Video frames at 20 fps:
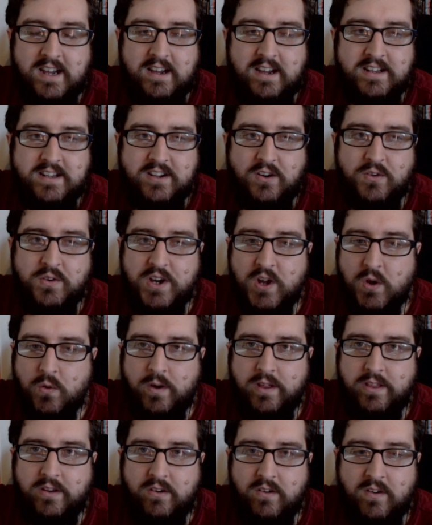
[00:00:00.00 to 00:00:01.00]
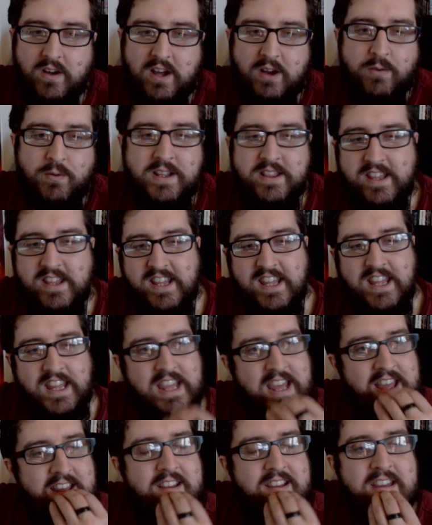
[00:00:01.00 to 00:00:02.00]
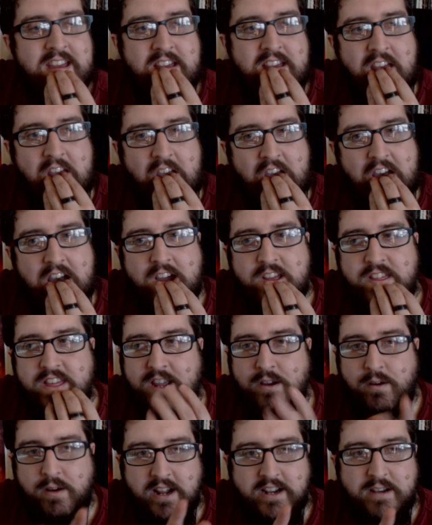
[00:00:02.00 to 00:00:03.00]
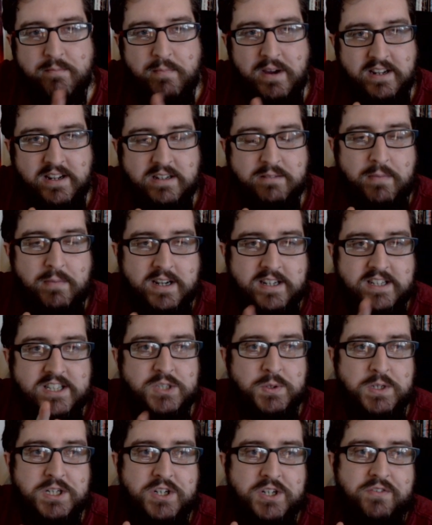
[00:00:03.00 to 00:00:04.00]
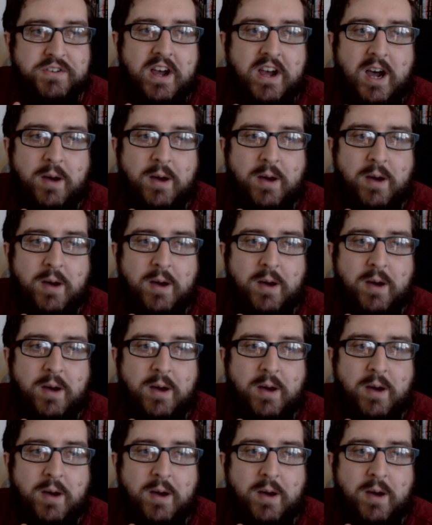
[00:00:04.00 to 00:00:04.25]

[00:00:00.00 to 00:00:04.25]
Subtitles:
don't know whether or not, are we thinking, I think I might need to switch it around.